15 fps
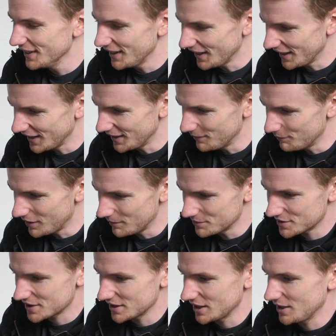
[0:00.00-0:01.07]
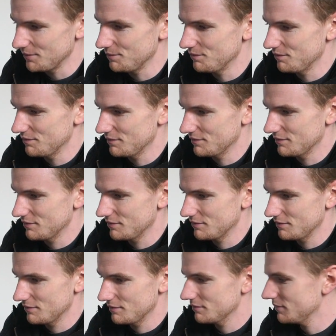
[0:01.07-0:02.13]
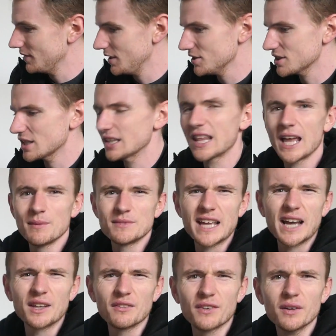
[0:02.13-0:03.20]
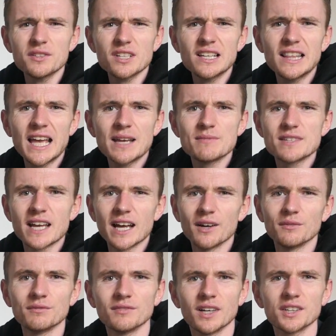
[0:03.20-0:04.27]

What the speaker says: I'm just going to lay him down. I'm just going to lay him down.